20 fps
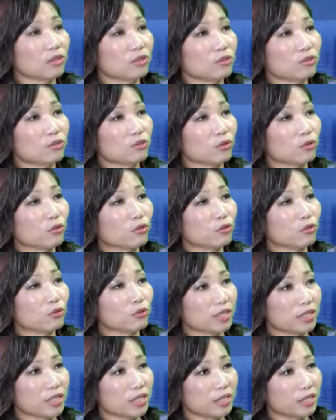So
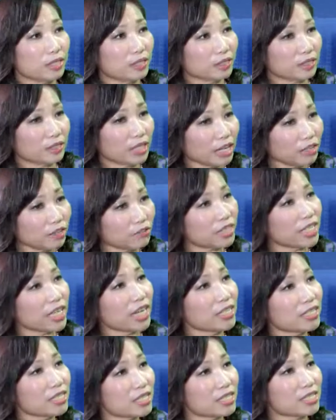the uh, kind of
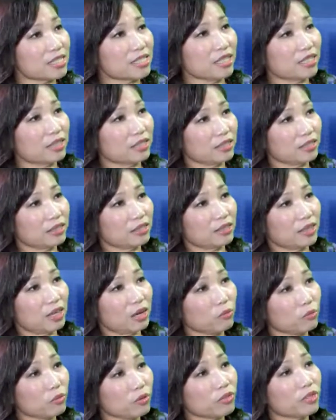tenants that uh,
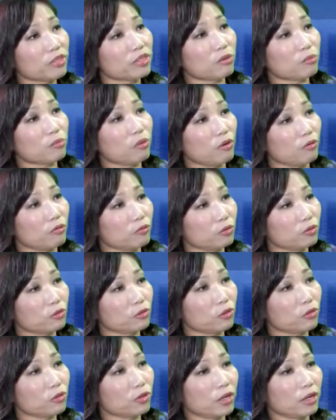are within our
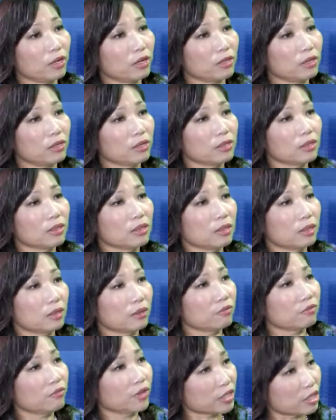portfolio are
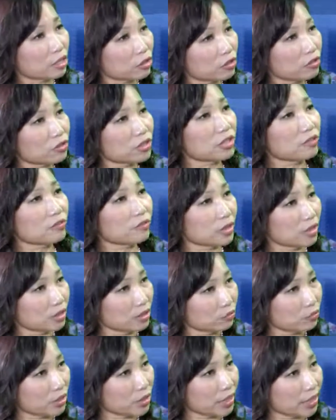uh, financial
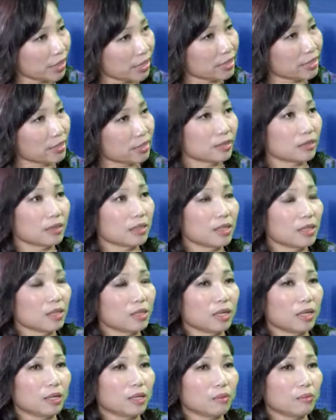services related,
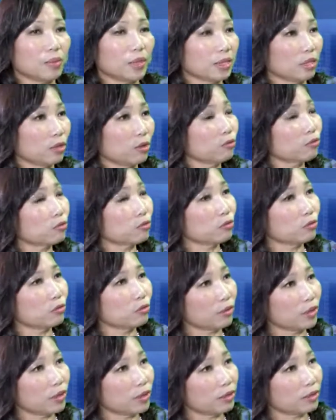uh, but they
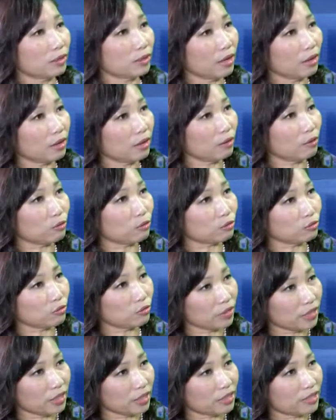also uh, are
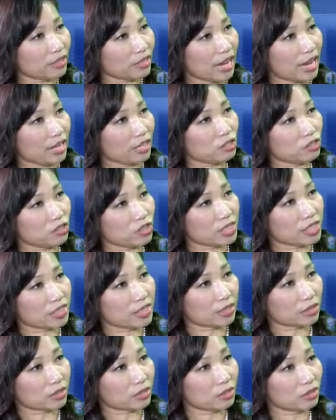also in the energy
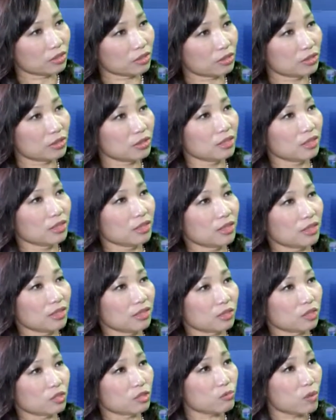sector,
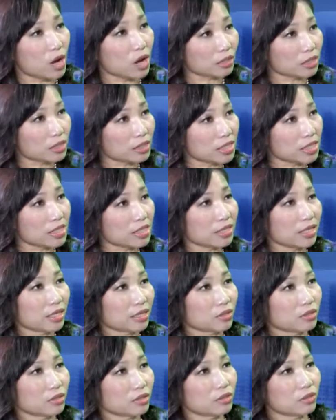in commodity
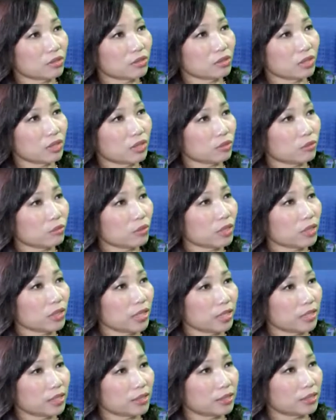sector, as well
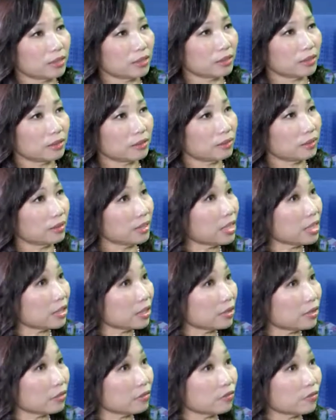as uh,
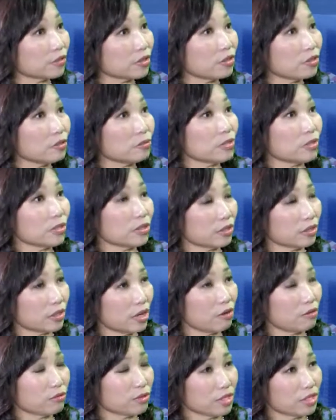legal firms and
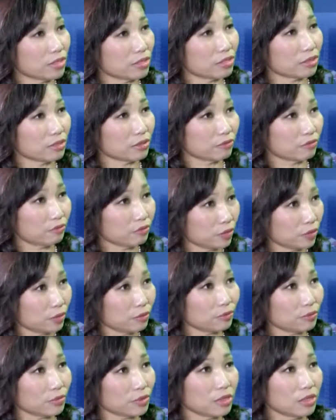accounting
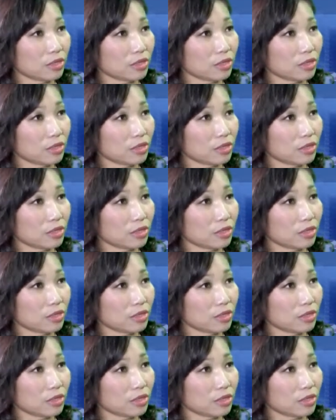firms.